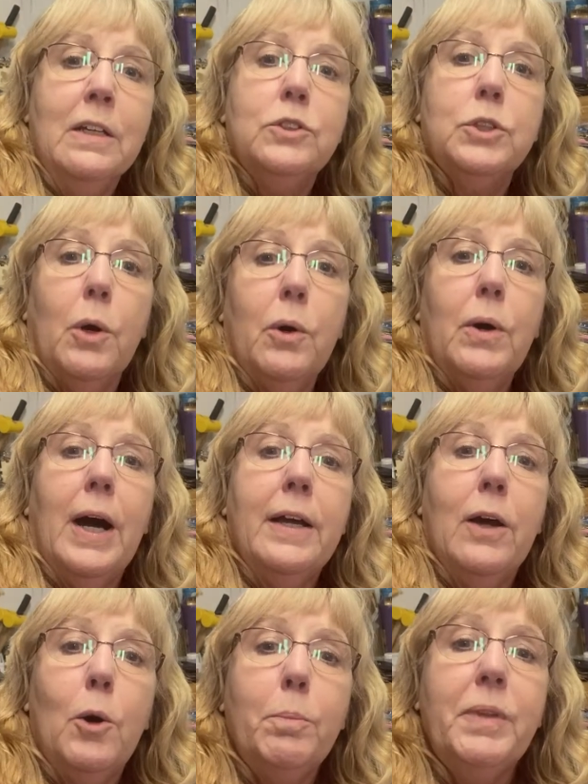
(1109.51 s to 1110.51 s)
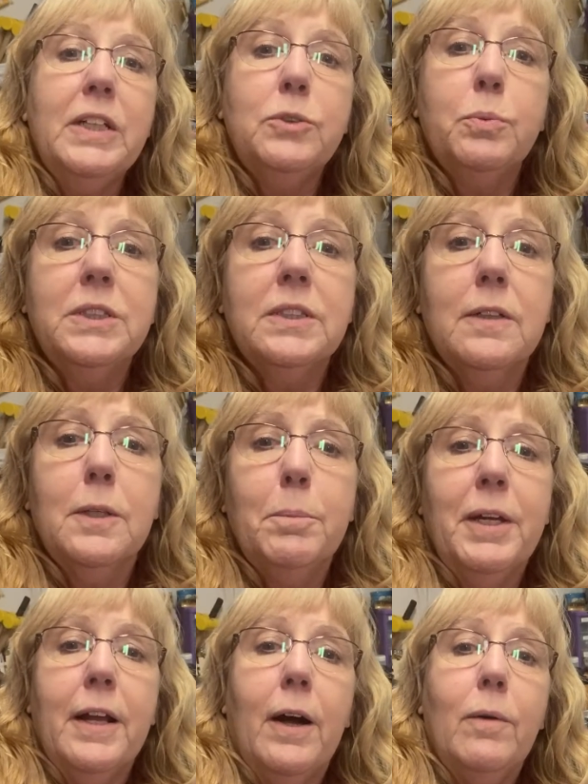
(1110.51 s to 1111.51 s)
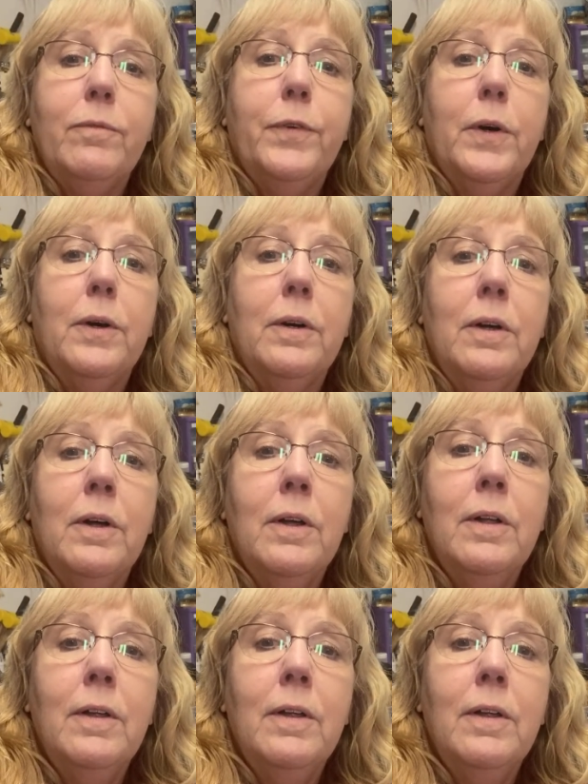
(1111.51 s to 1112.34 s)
So I hope this was a little bit helpful.